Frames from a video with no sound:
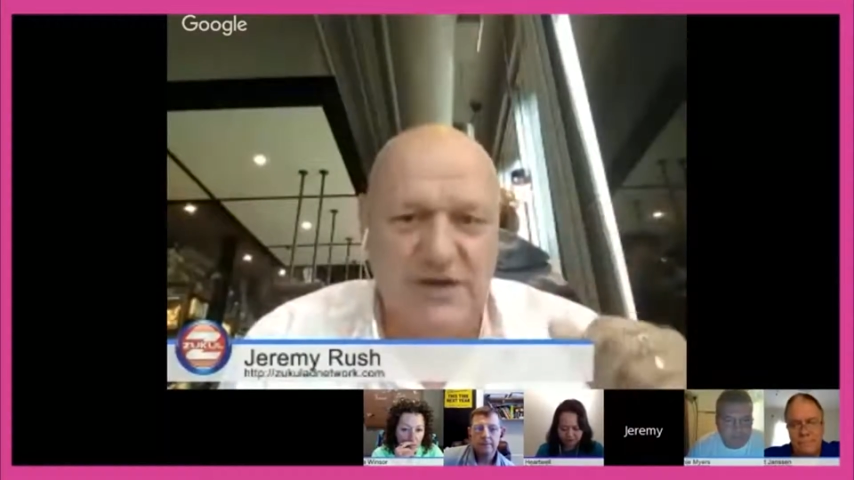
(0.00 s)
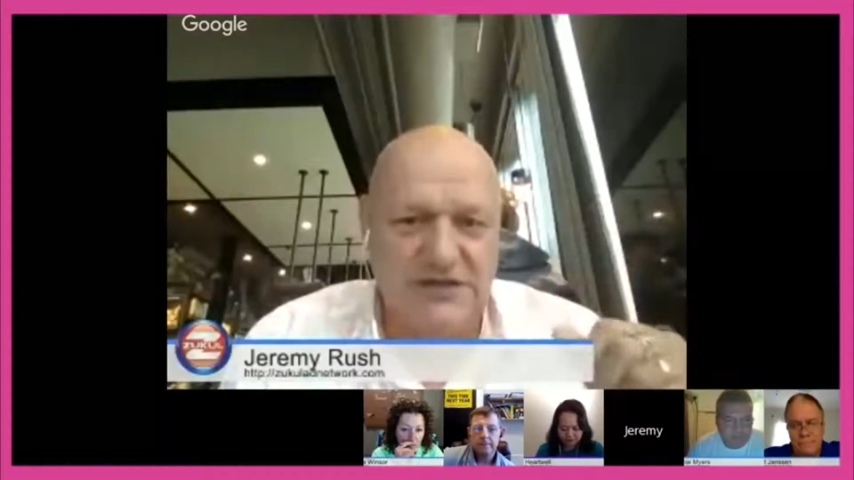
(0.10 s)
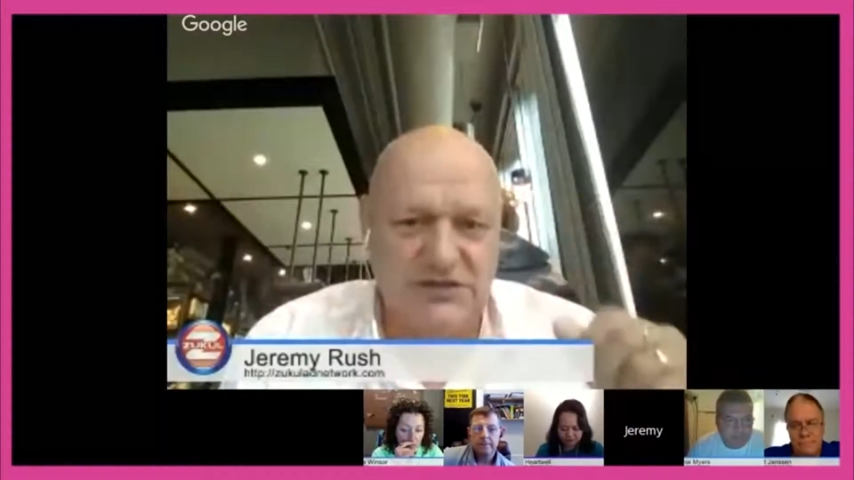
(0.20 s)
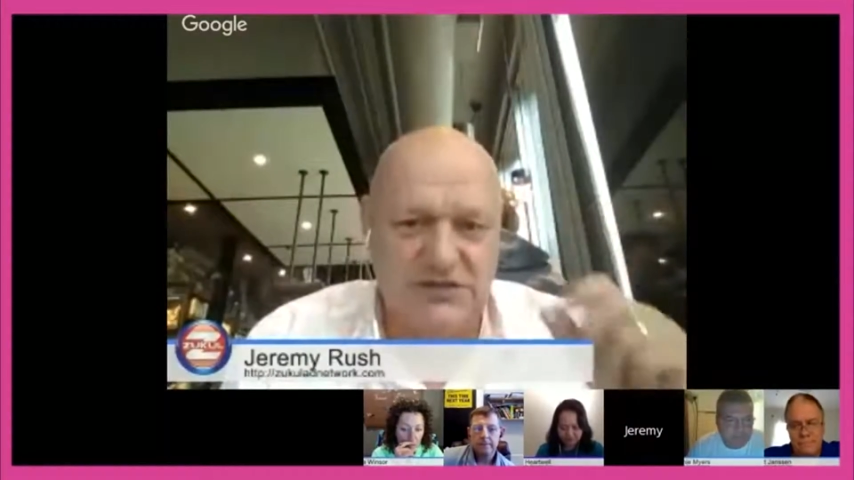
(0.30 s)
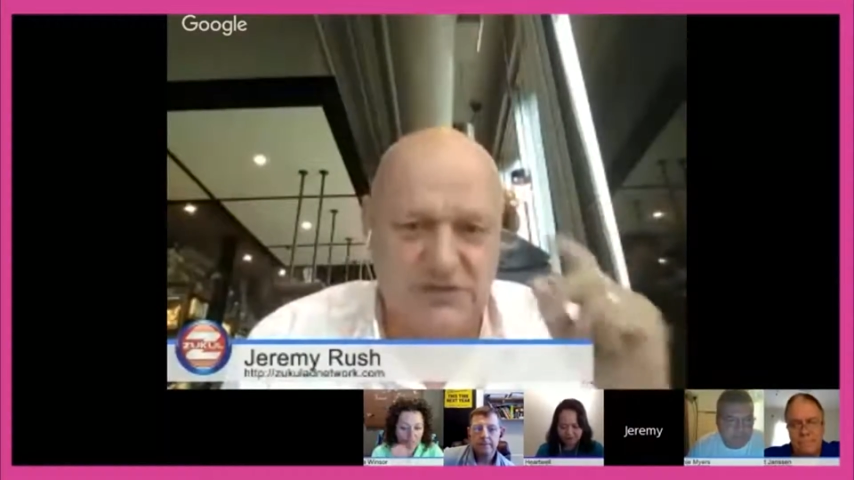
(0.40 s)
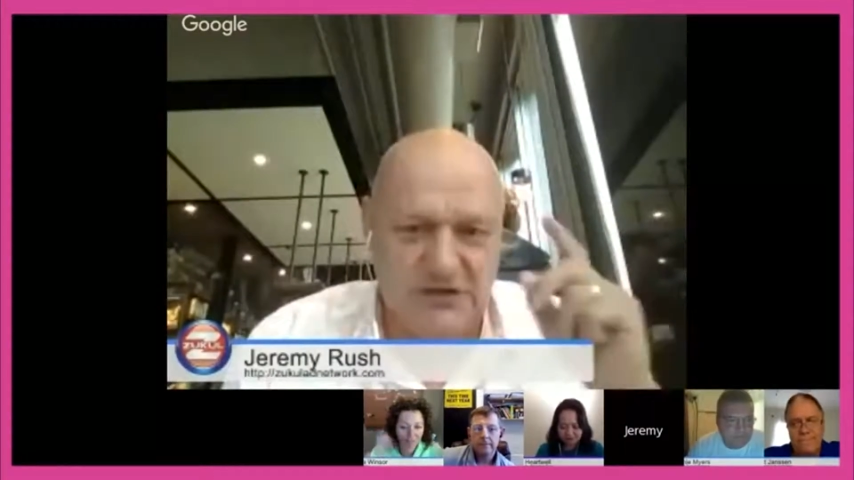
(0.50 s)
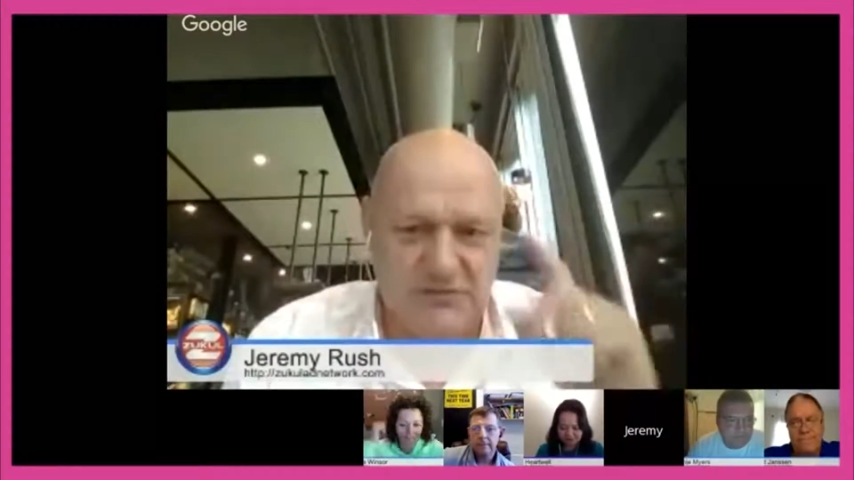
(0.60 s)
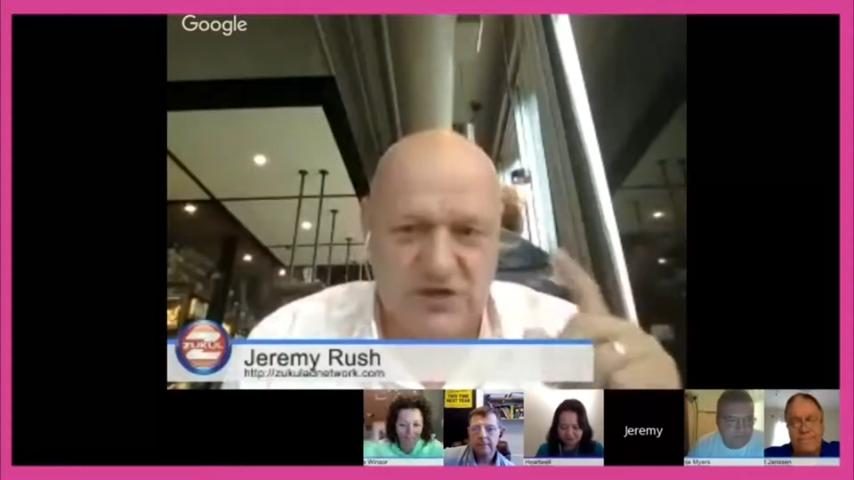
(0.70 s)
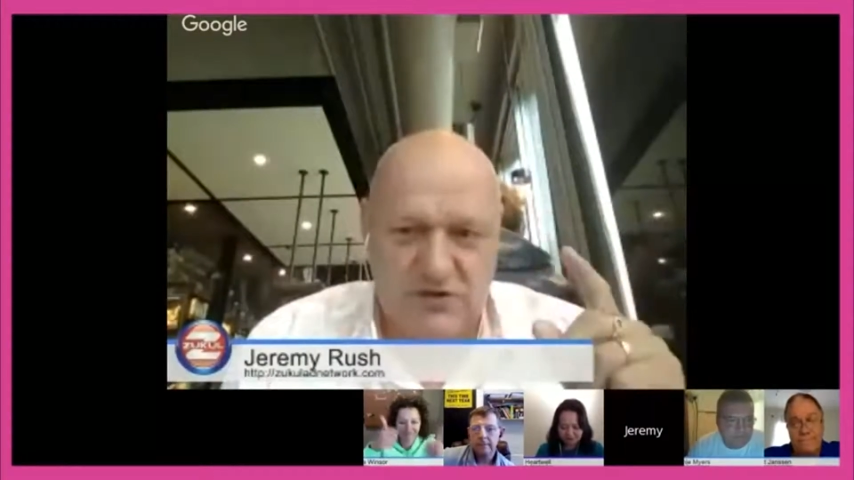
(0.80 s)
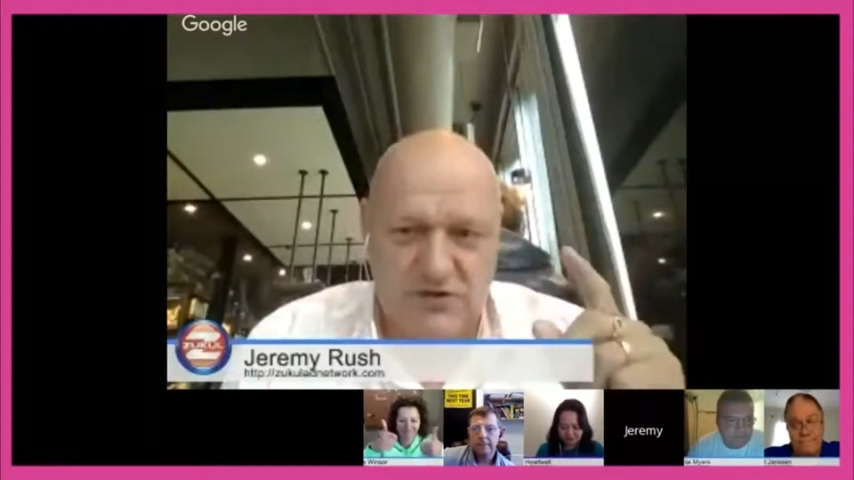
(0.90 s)
that Tara's
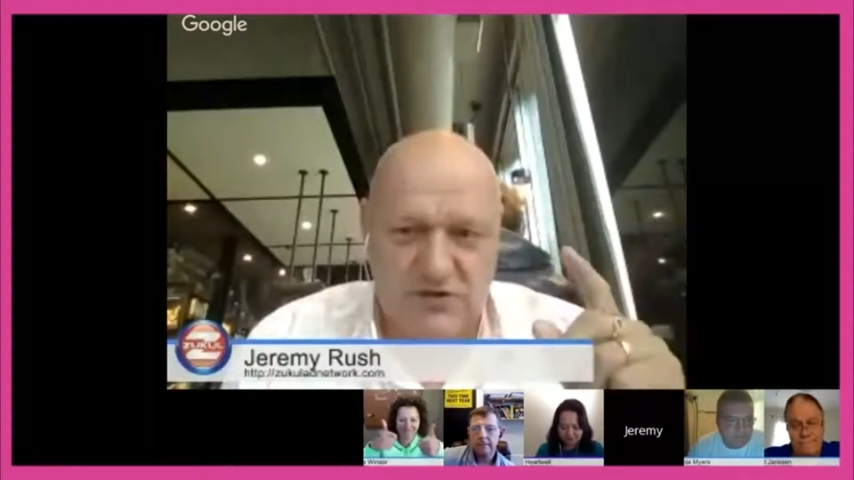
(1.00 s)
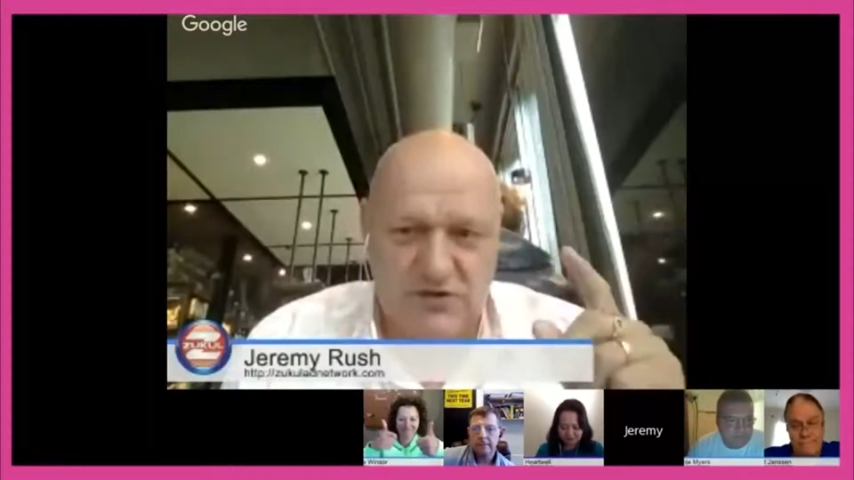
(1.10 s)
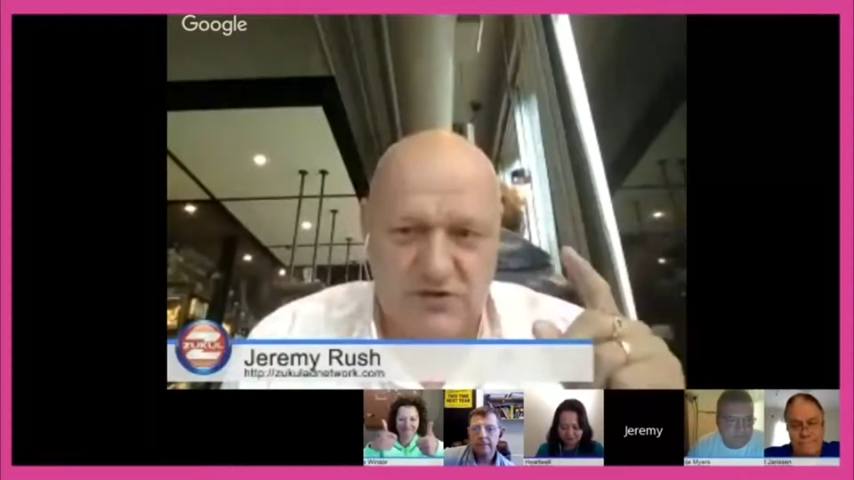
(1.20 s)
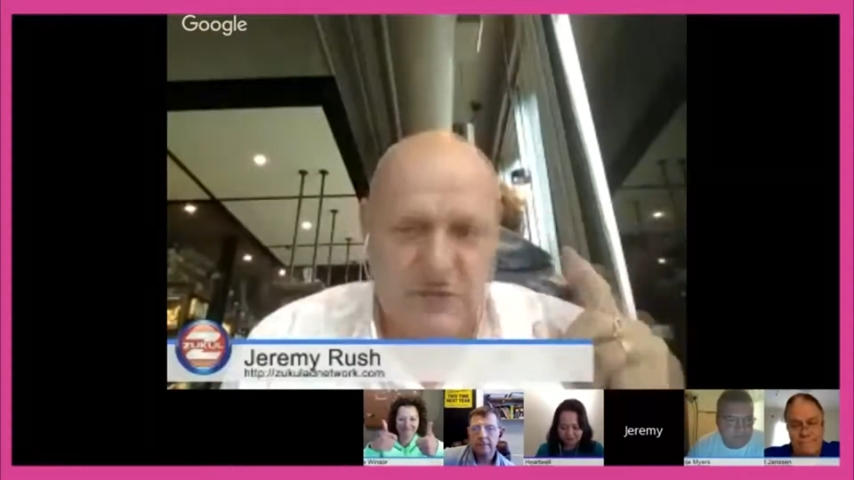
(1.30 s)
just put there.